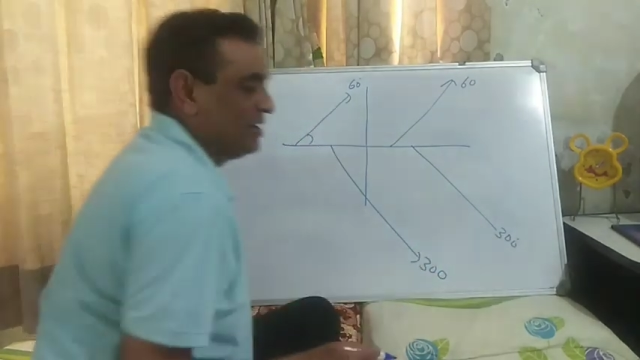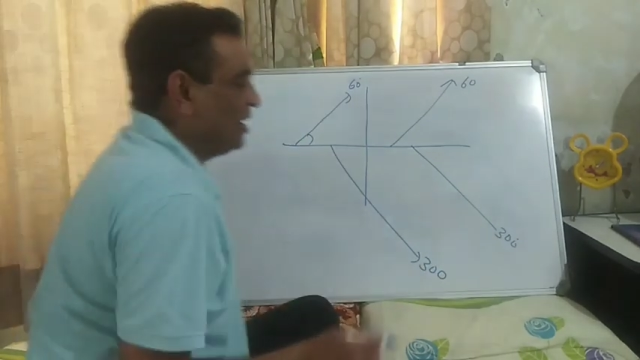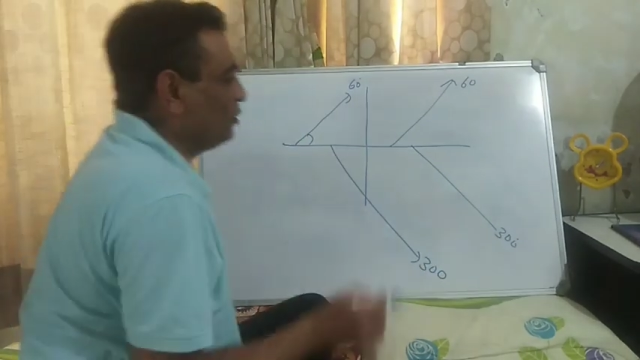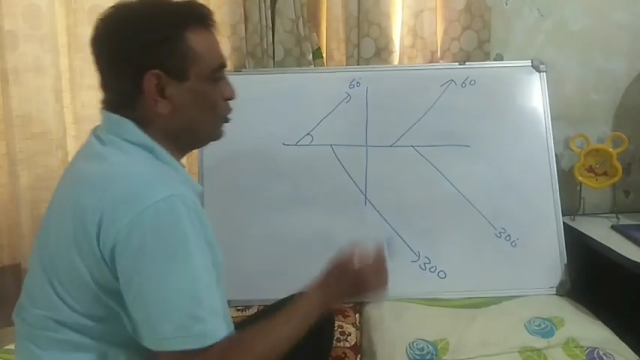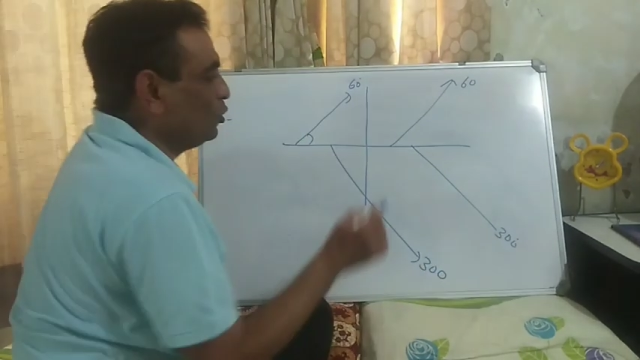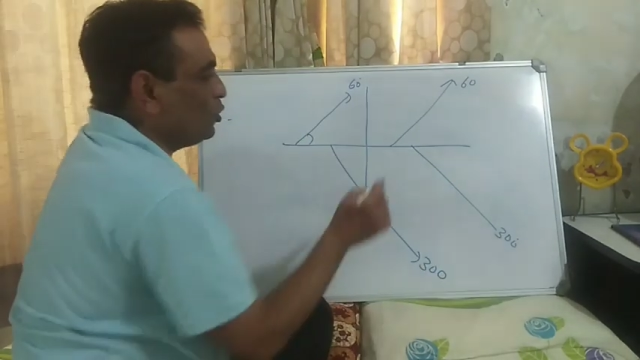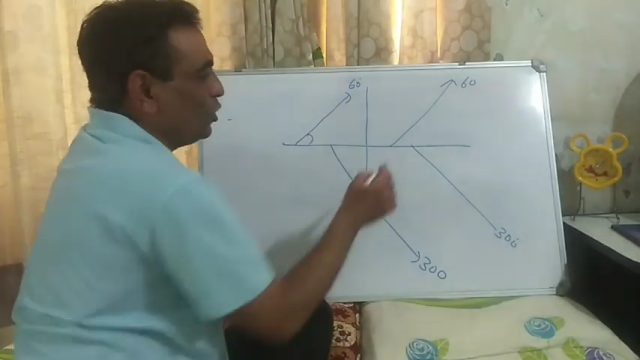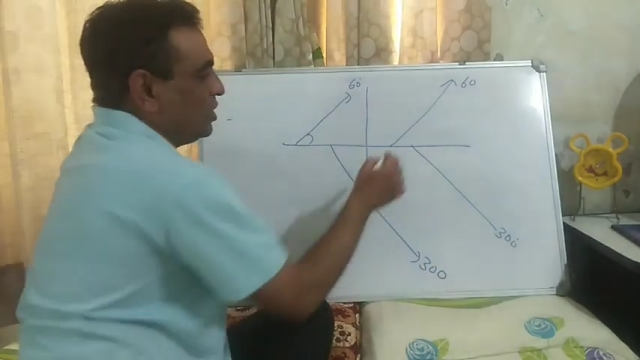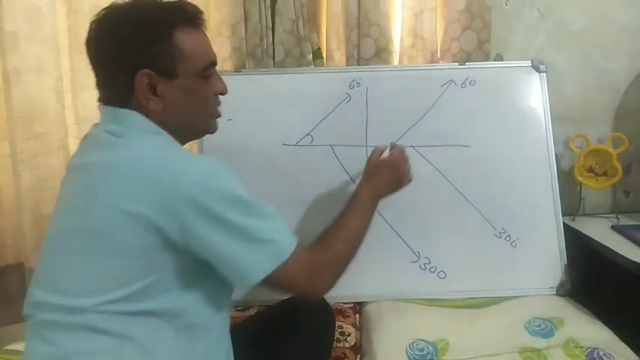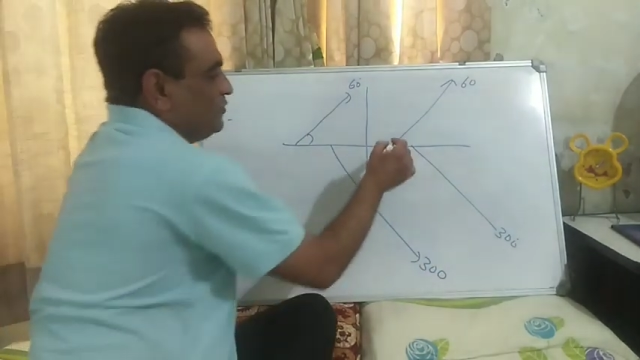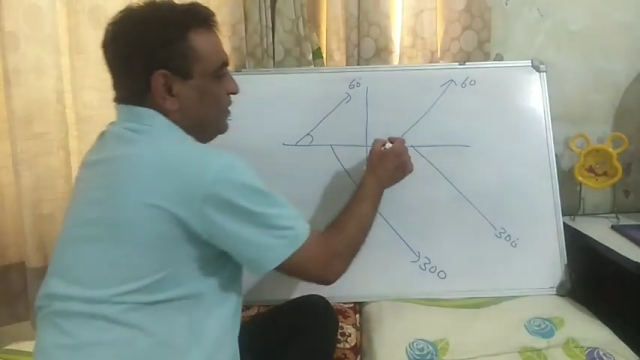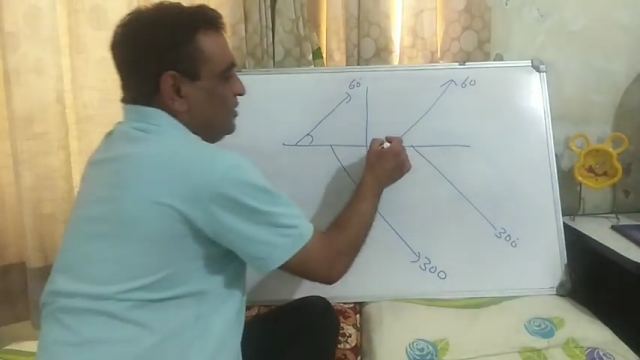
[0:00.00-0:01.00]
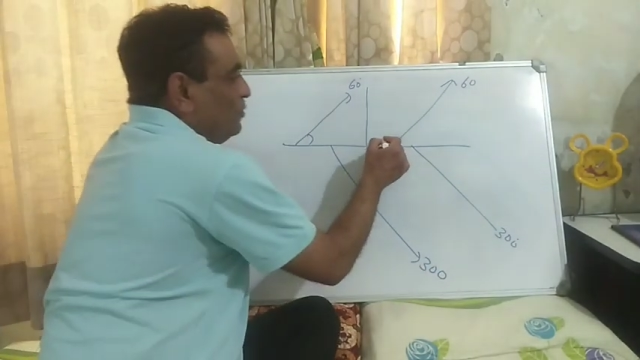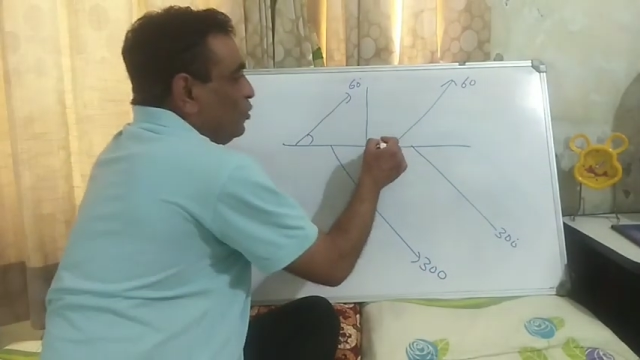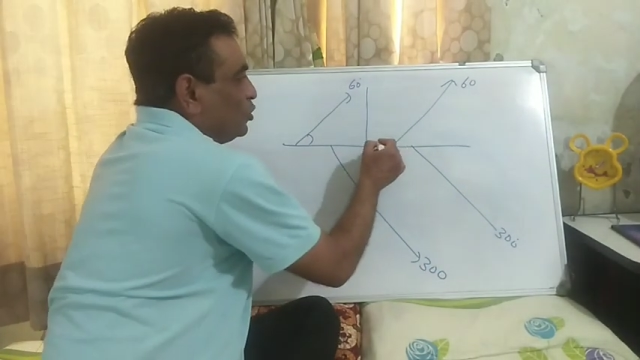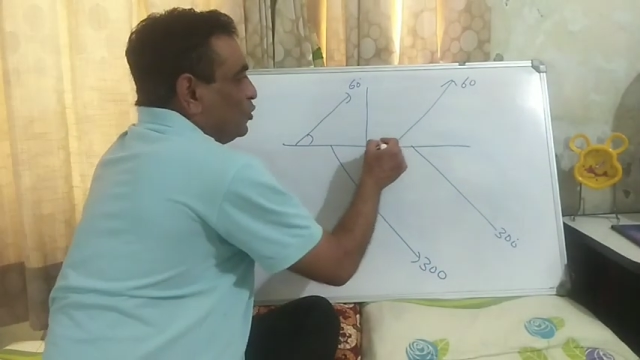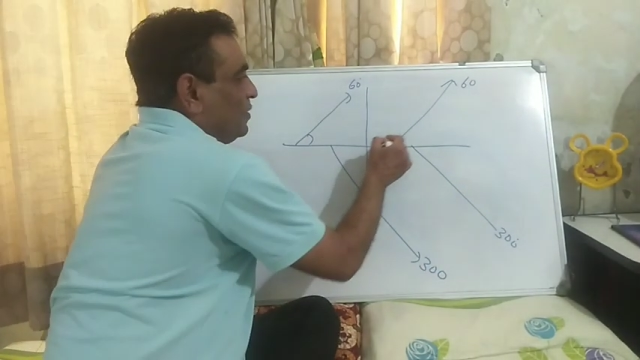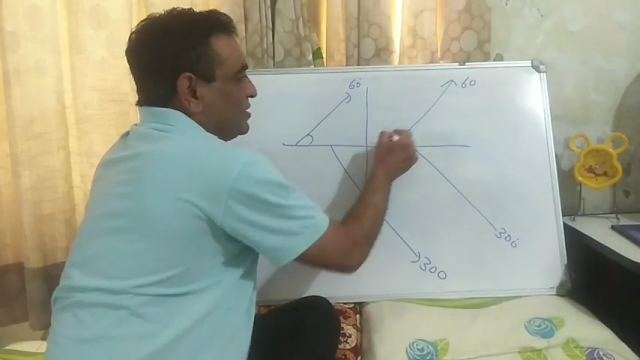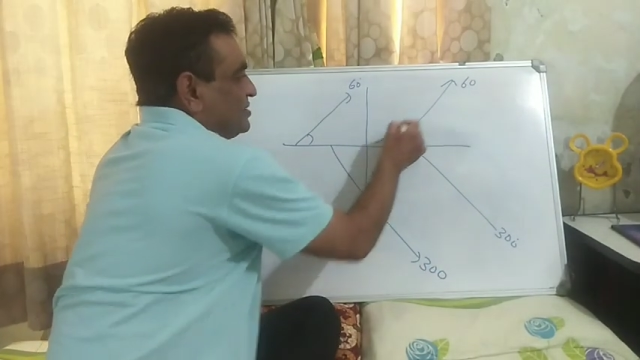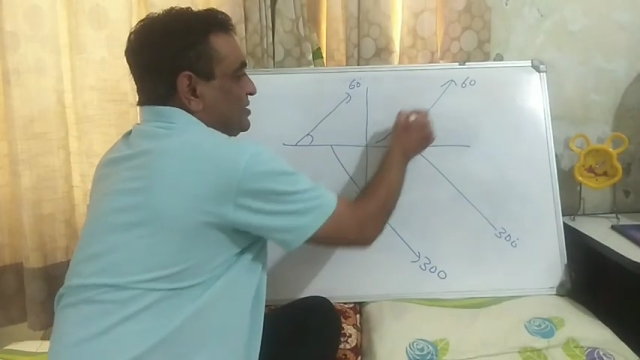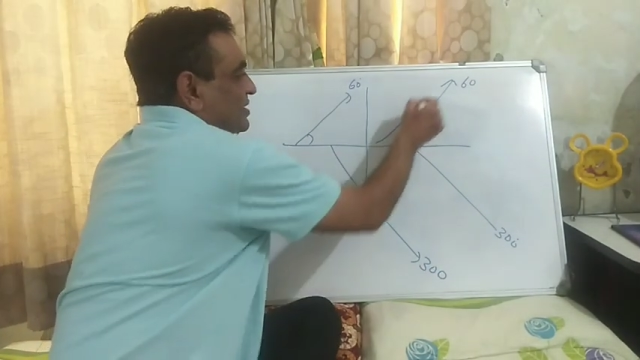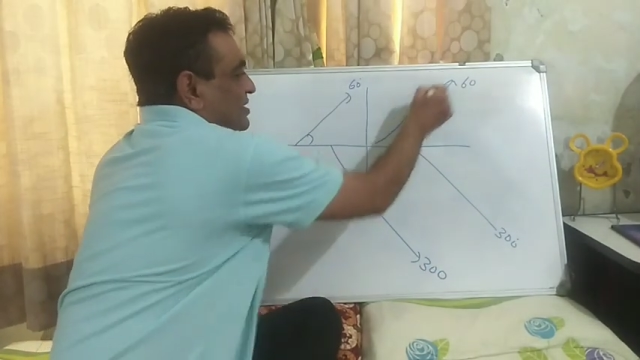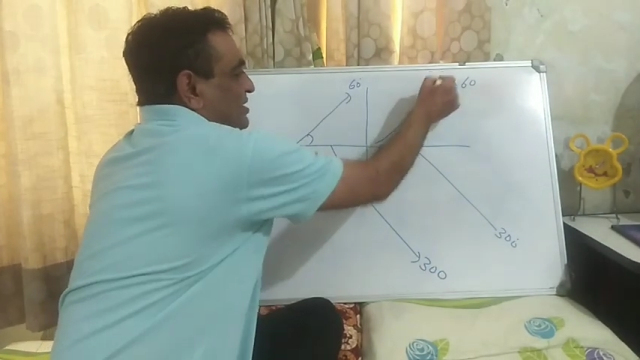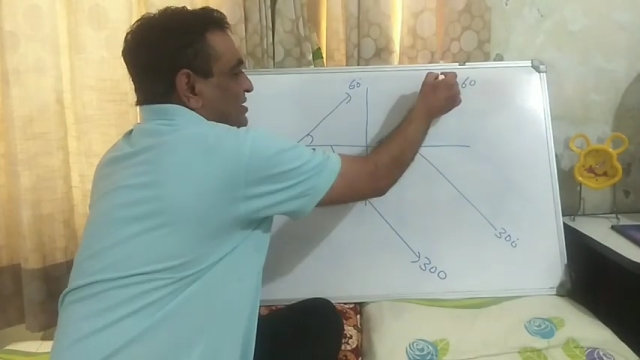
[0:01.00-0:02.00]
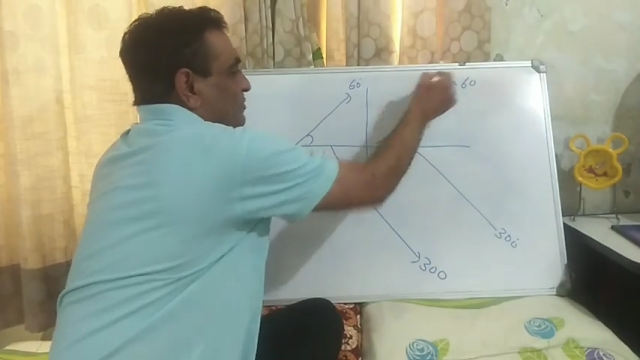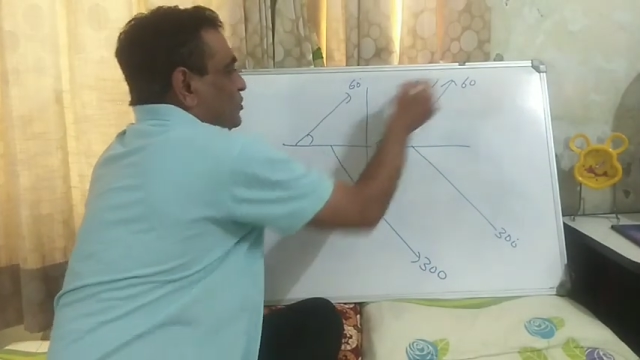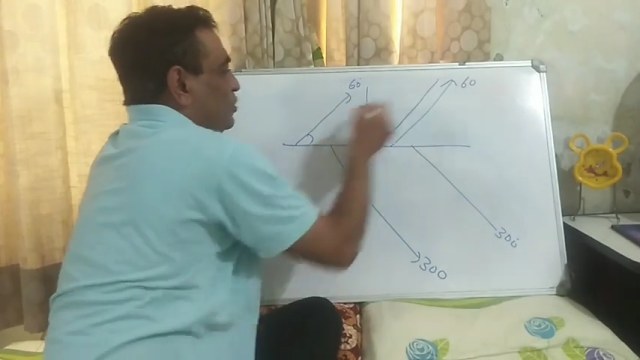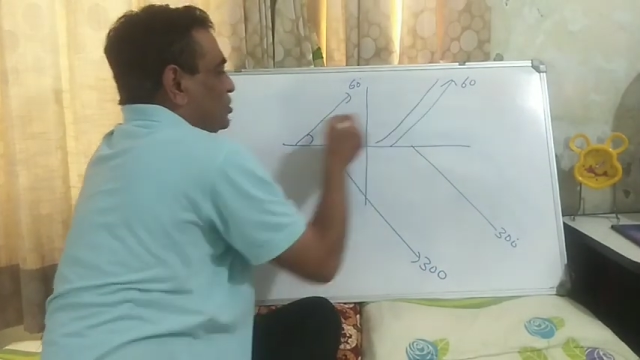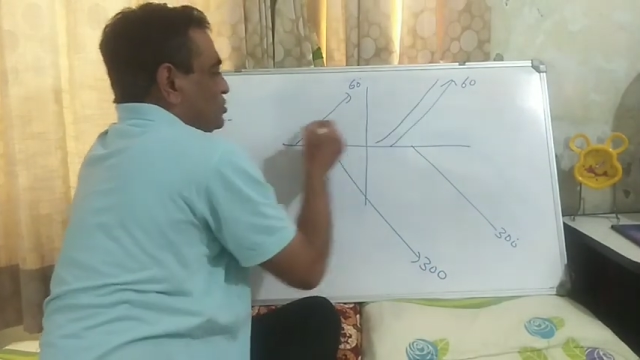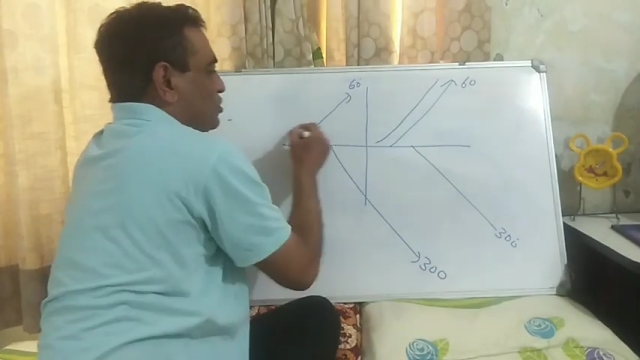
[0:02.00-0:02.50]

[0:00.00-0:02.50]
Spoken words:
Now root locus will move towards this asymptote